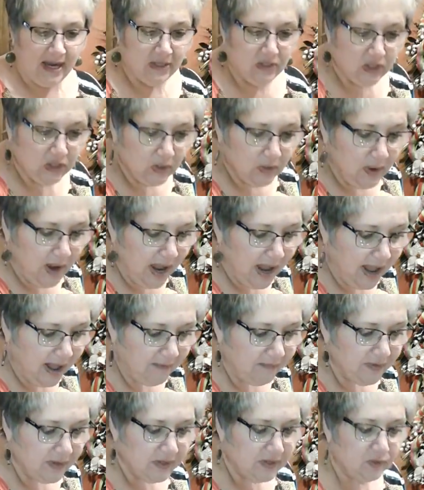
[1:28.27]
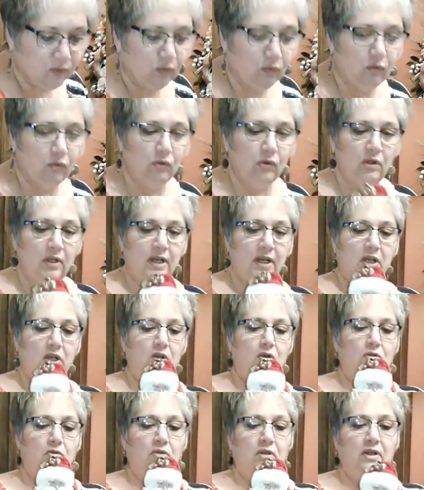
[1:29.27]
I do have this really
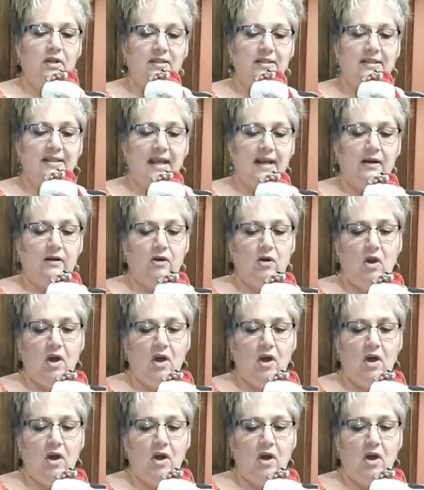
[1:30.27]
cute little Santa